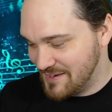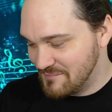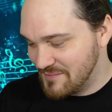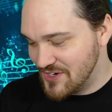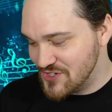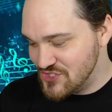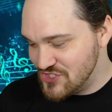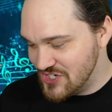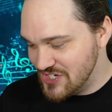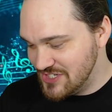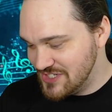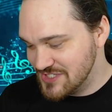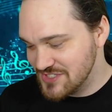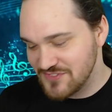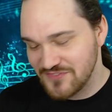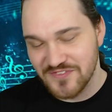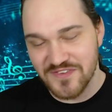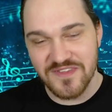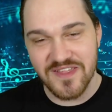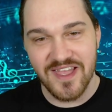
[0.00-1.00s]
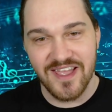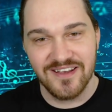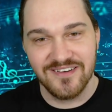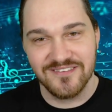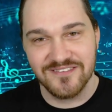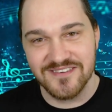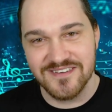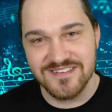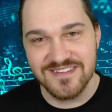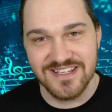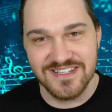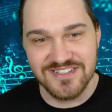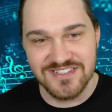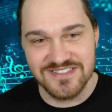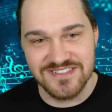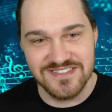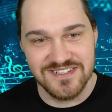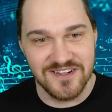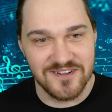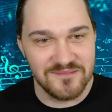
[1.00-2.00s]
am I genius for that, or is that
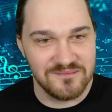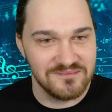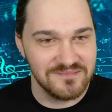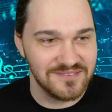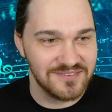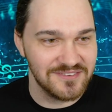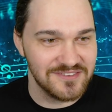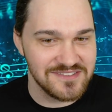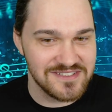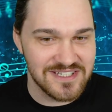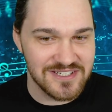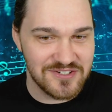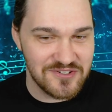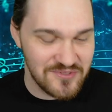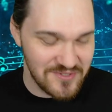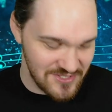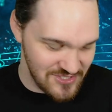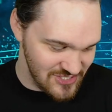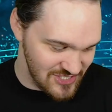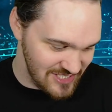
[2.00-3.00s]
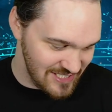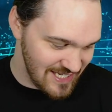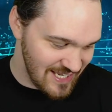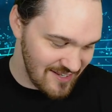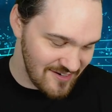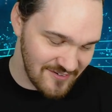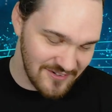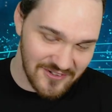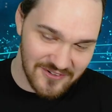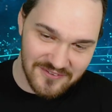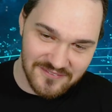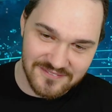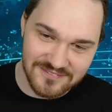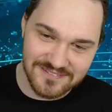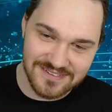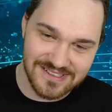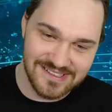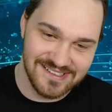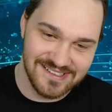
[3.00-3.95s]
just dumb, or is that cringy? I don't know.